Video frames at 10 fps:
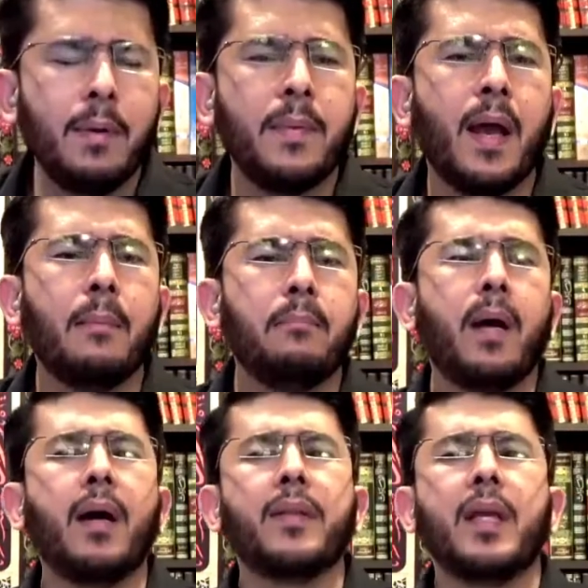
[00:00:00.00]
ibn
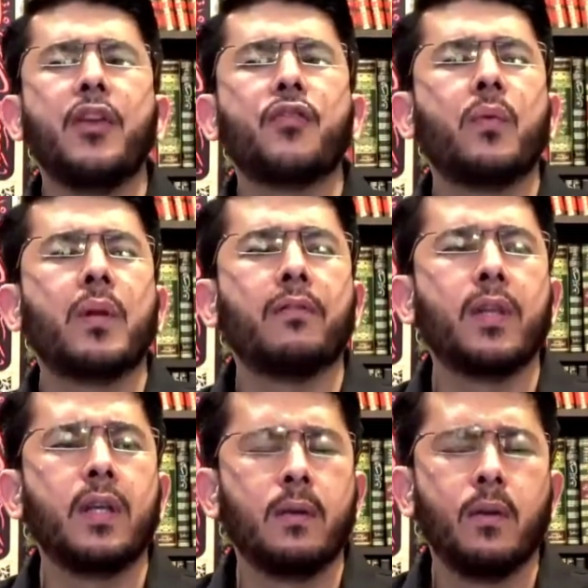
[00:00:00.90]
Hammad is one of
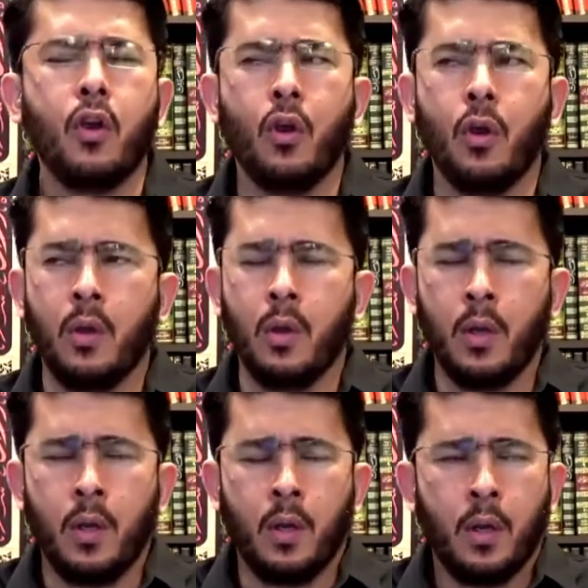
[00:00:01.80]
the
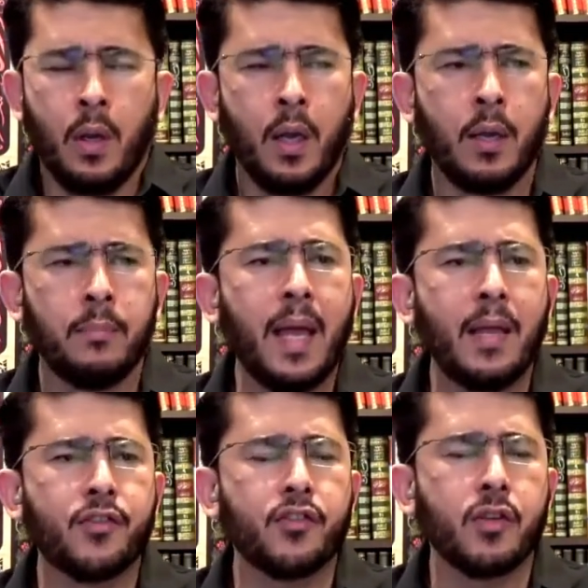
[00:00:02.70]

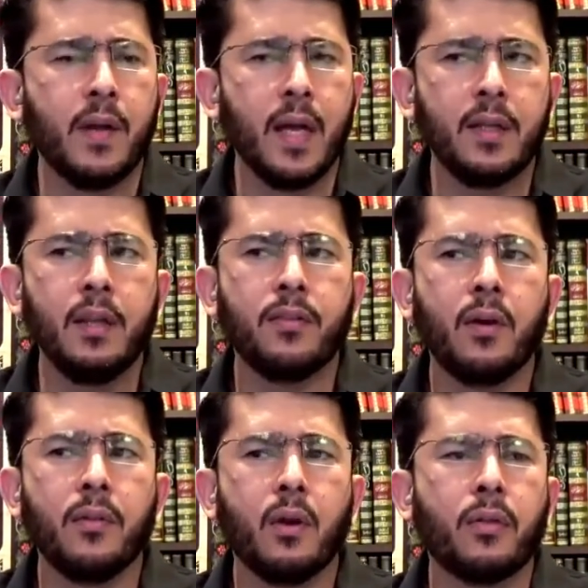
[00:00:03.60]
masters of hadith
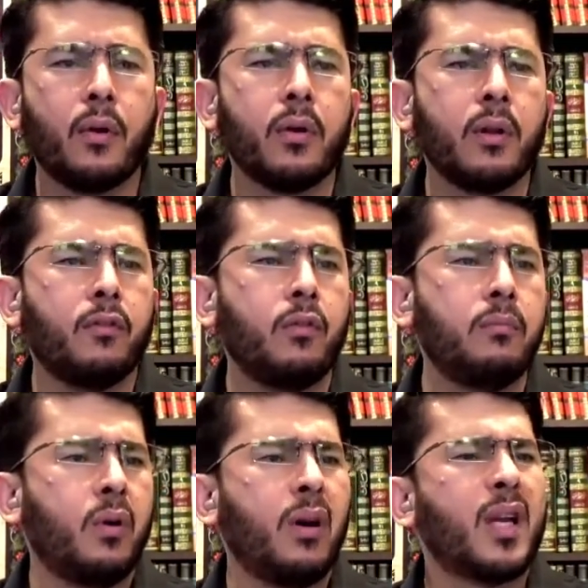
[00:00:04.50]
on the authority of whom
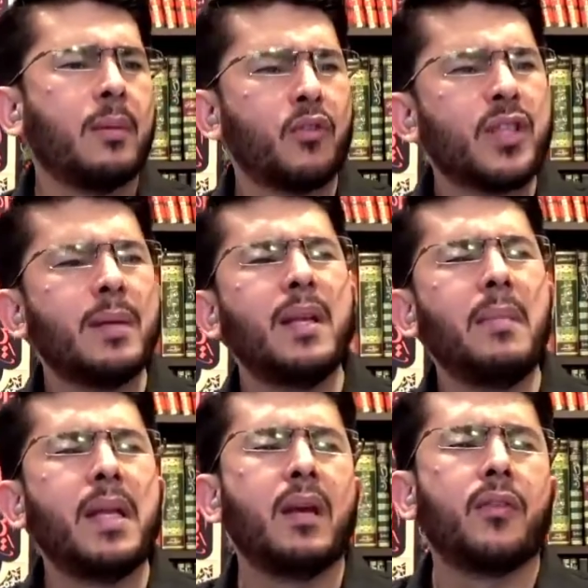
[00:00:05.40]
Bukhari and Muslim and
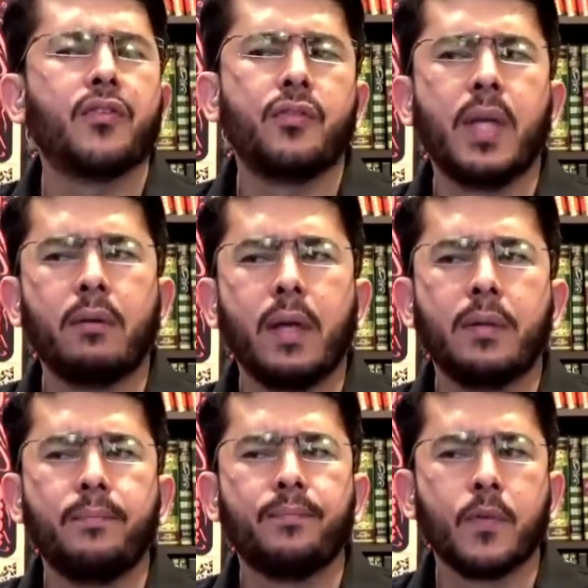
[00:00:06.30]
many others narrate.
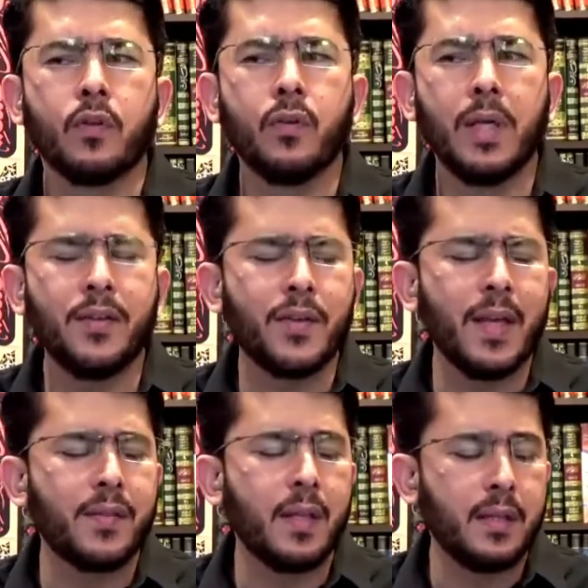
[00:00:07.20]
So he
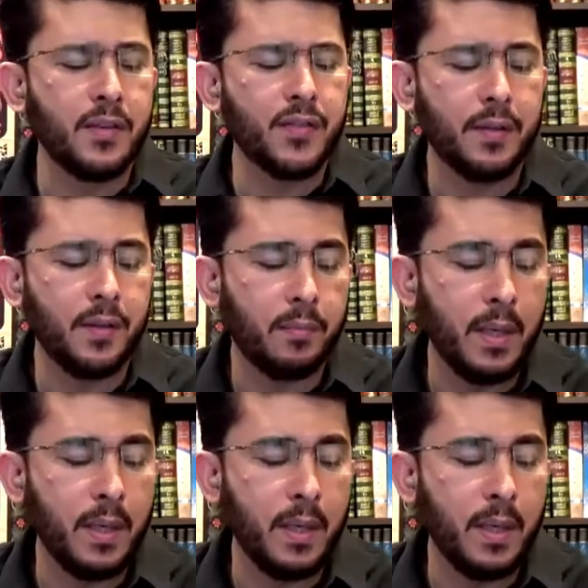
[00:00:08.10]
said that this hadith